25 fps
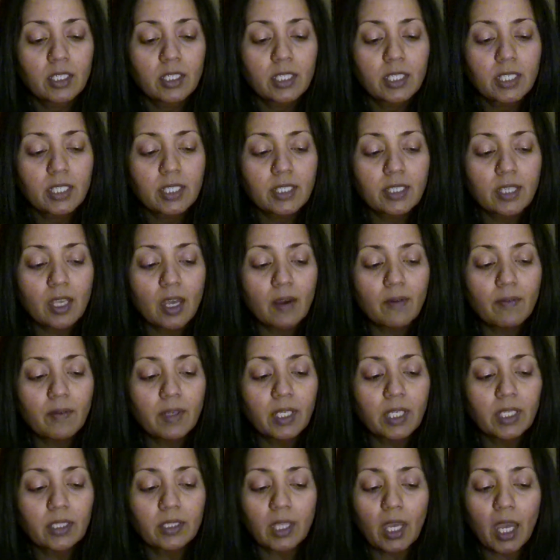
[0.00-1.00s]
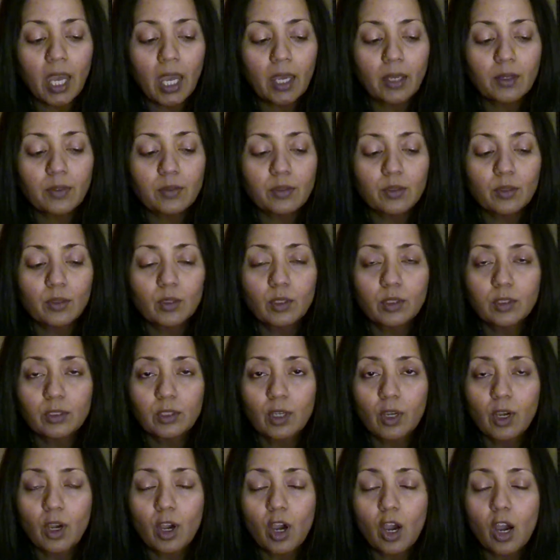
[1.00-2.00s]
serving in the household
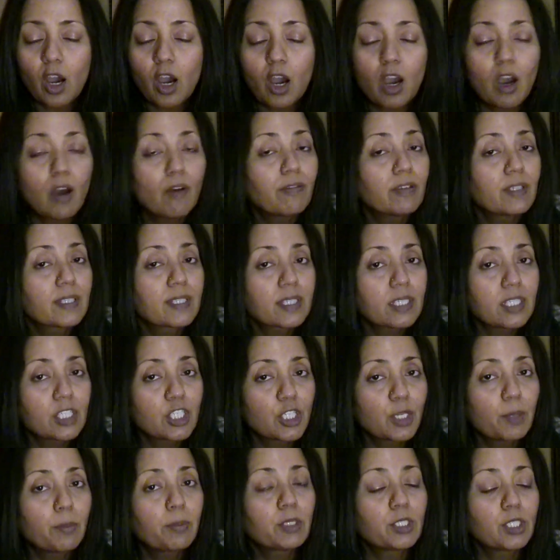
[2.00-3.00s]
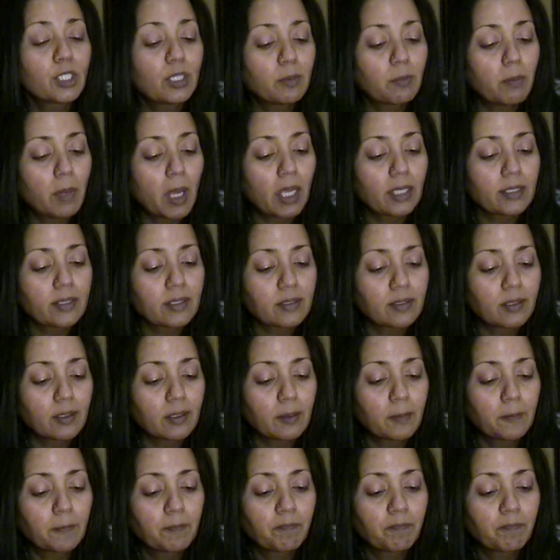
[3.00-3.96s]
of his Egyptian master.